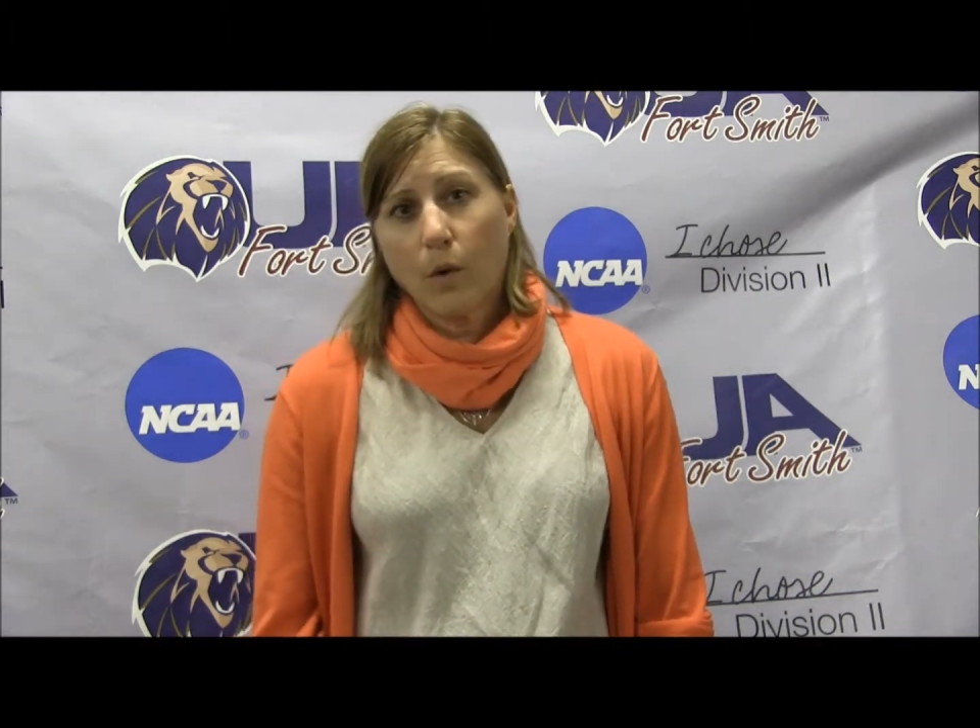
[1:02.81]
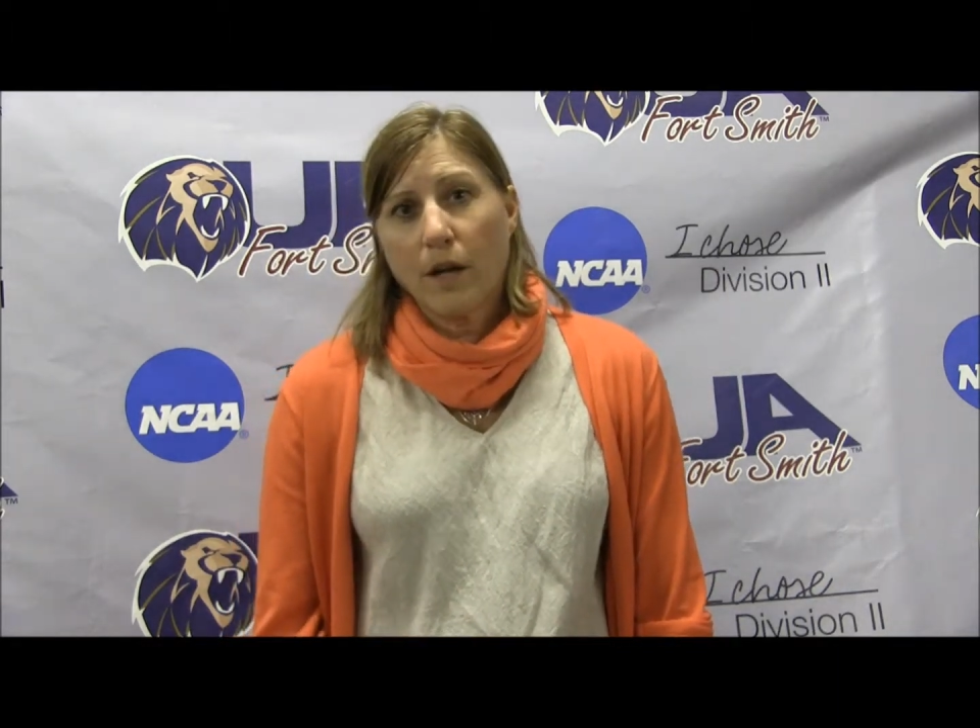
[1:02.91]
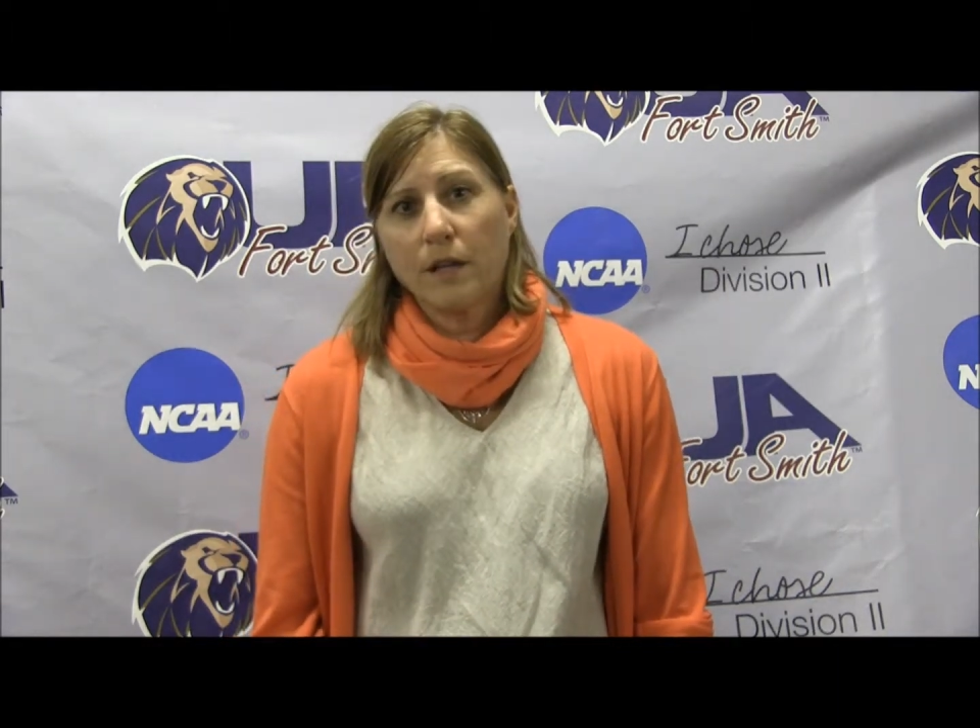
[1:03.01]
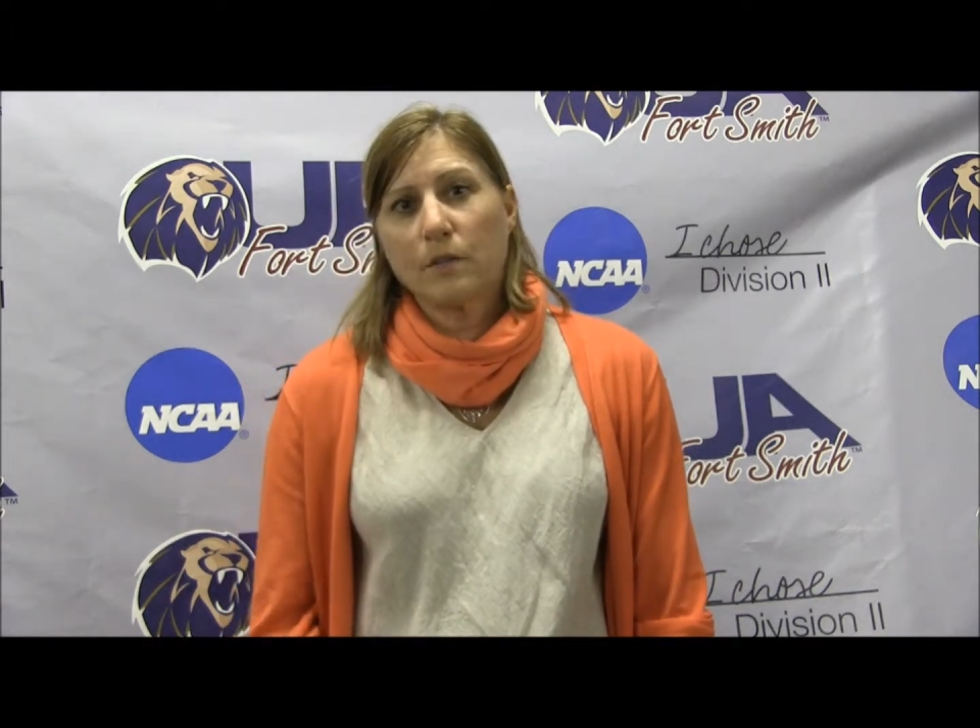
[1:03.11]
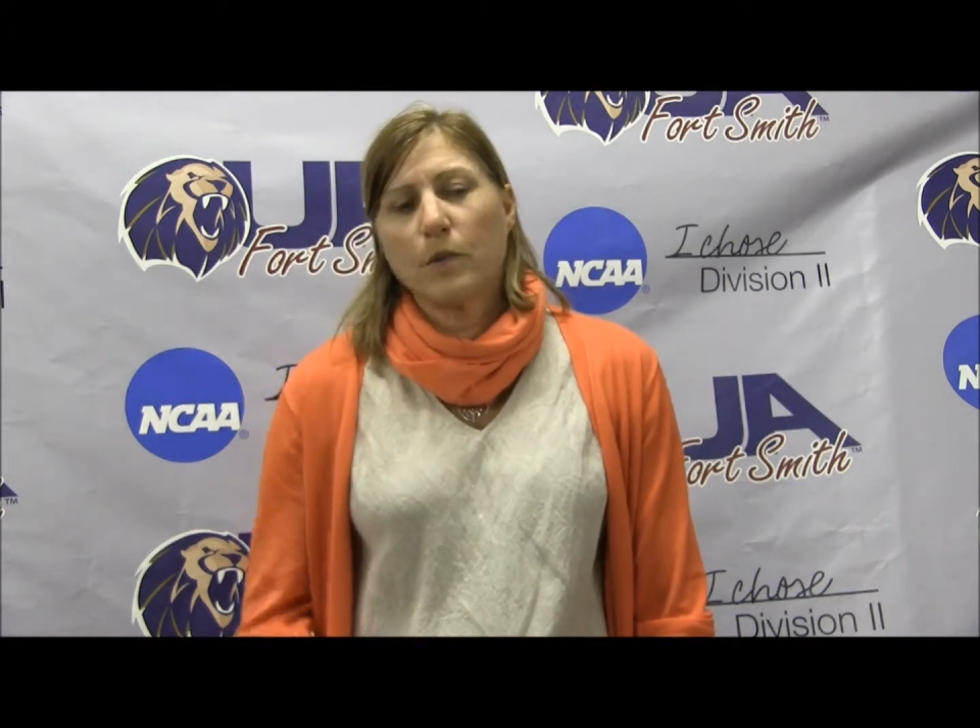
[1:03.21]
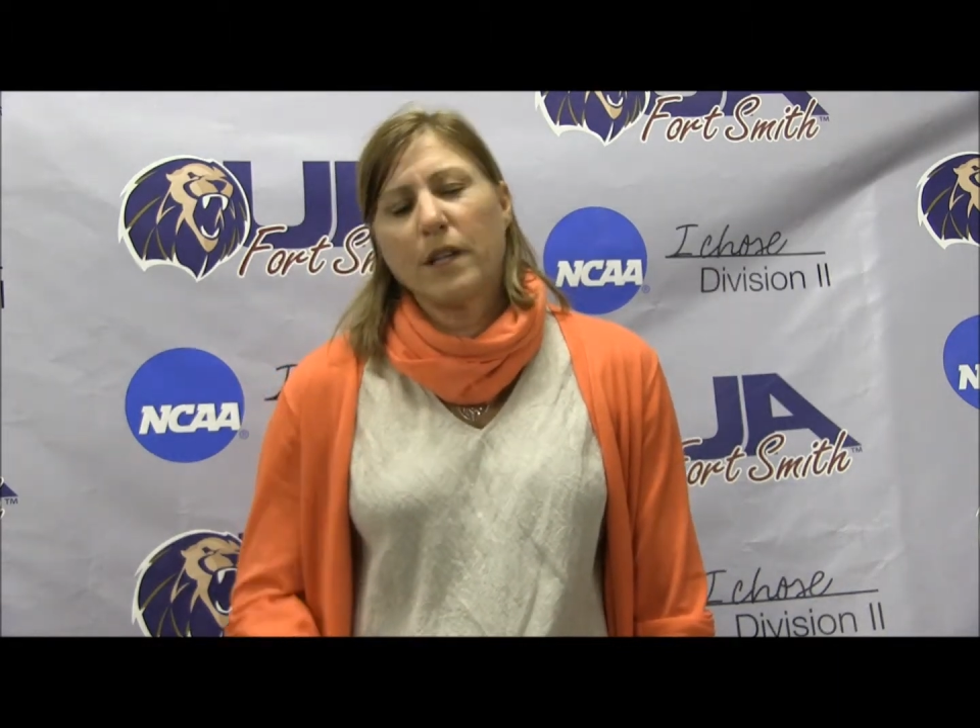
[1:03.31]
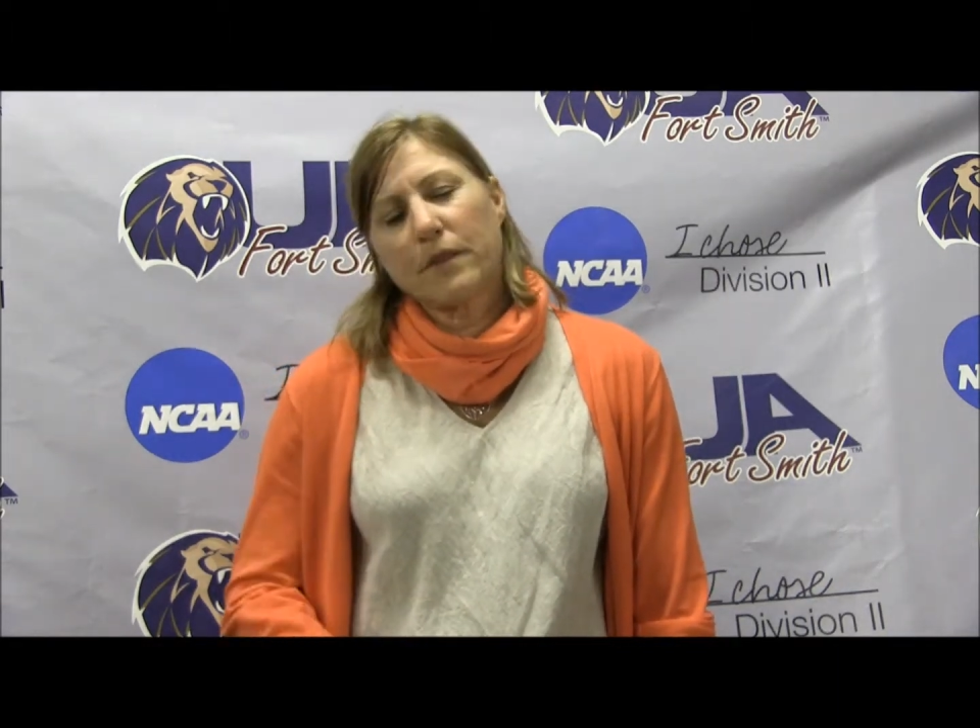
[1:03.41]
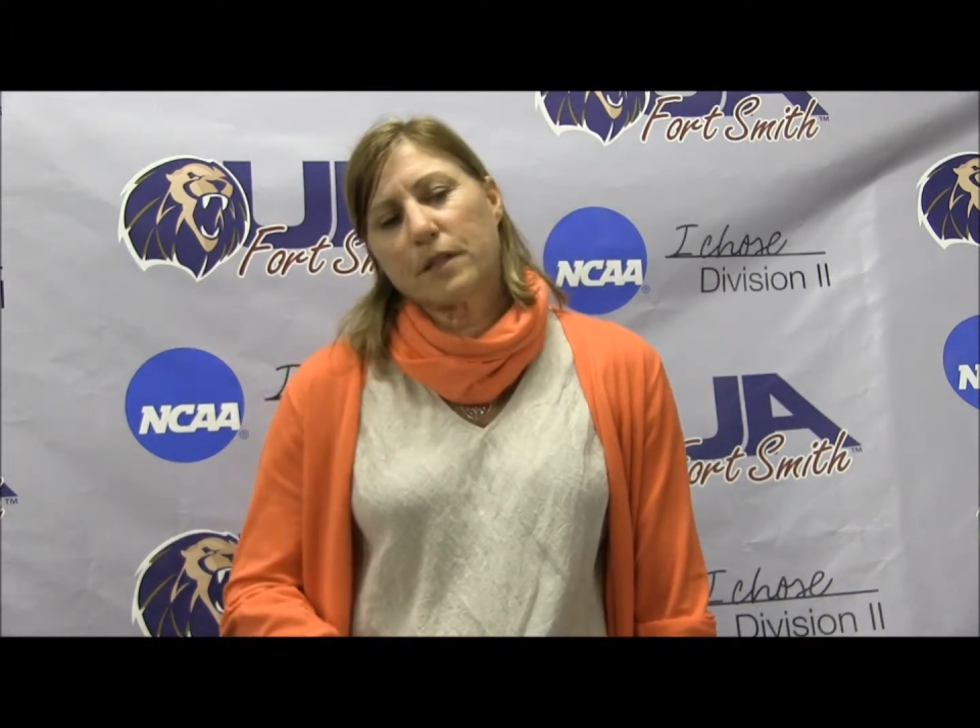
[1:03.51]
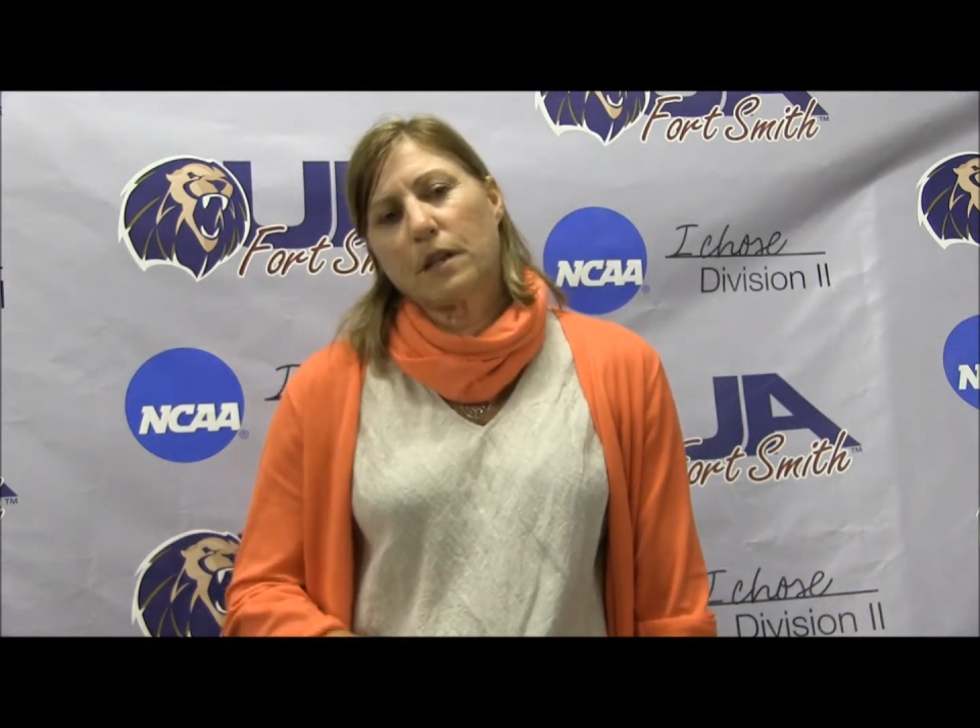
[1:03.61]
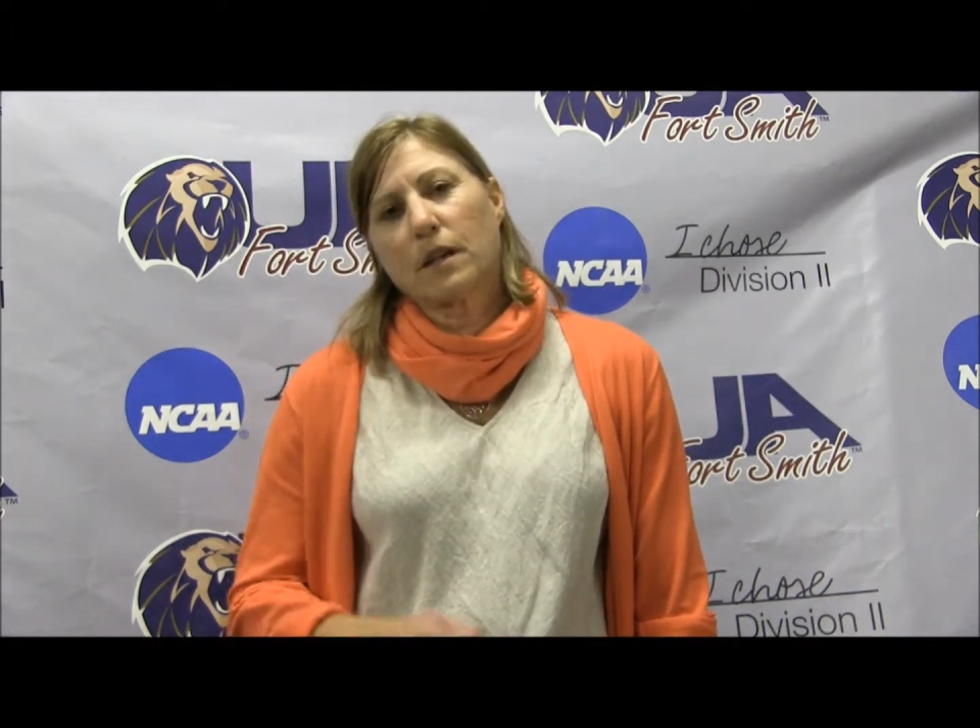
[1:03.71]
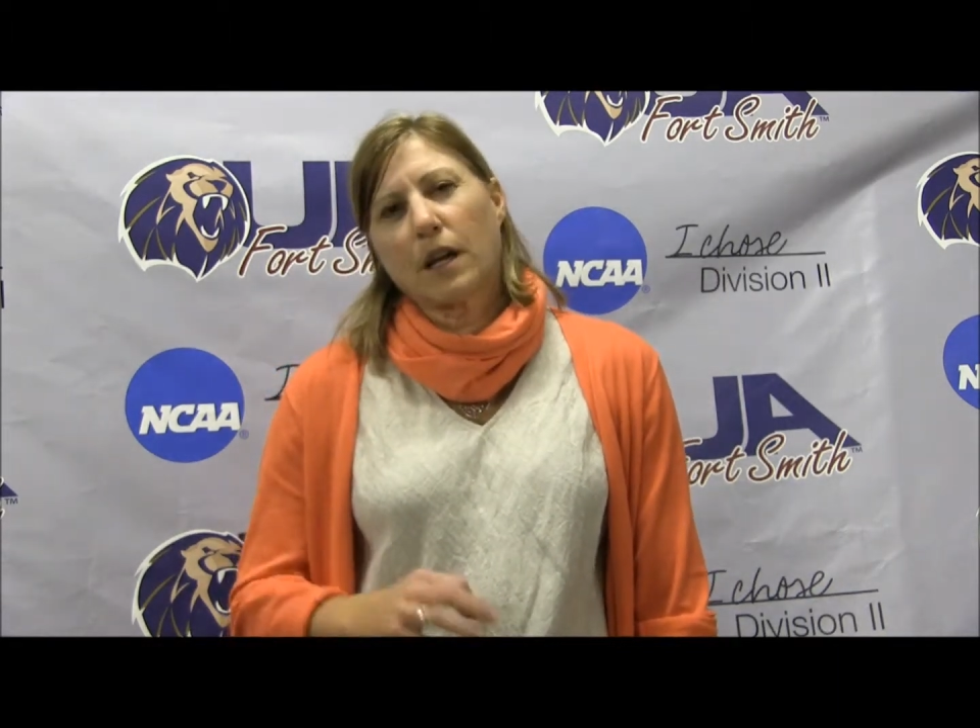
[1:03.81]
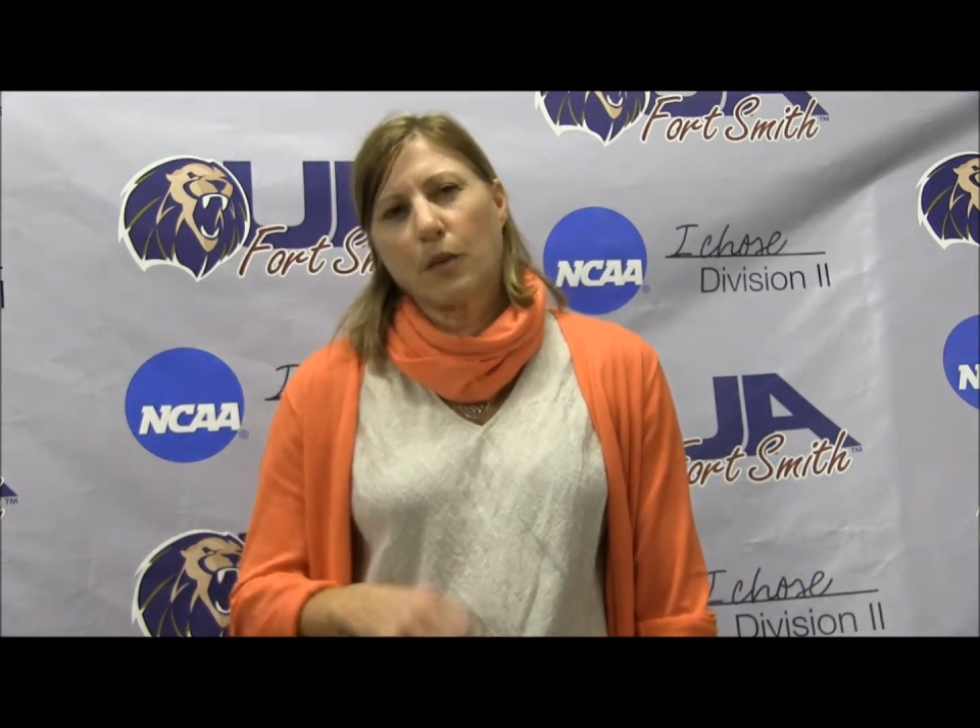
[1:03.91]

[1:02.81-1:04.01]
win. We have to